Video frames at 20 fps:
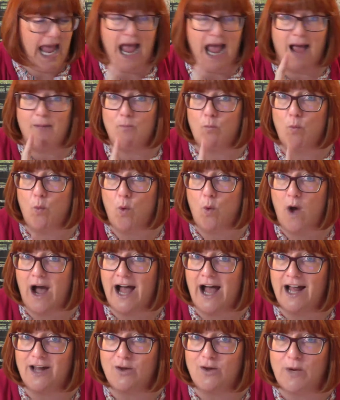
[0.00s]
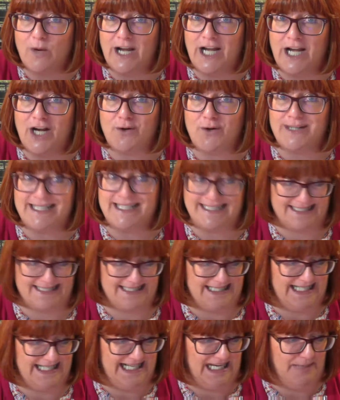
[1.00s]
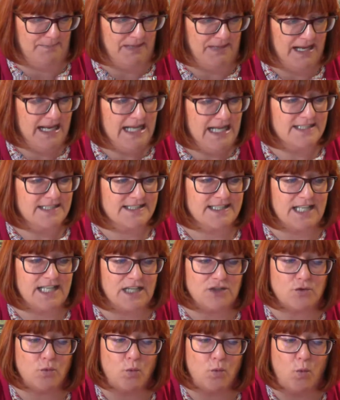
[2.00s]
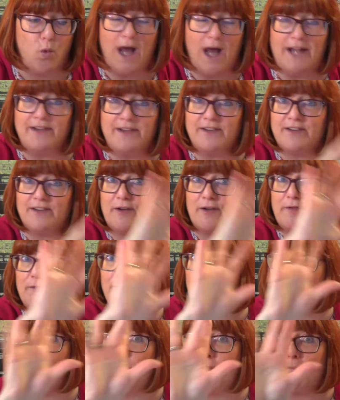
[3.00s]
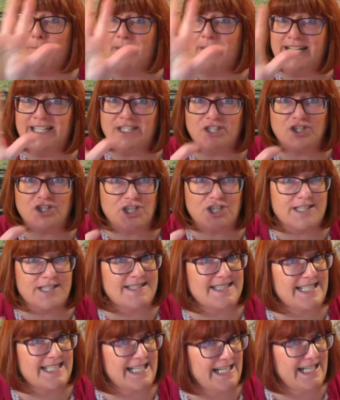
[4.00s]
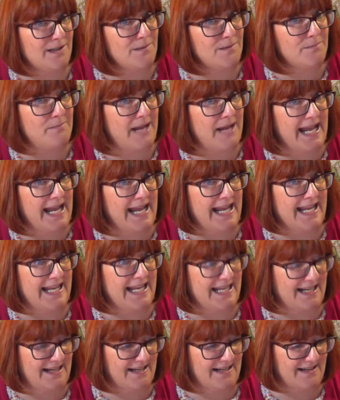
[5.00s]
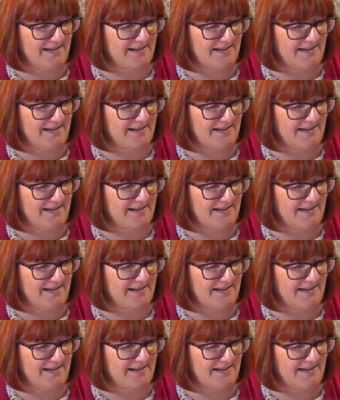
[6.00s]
and while we're asleep, such wonderful pictures he'll make.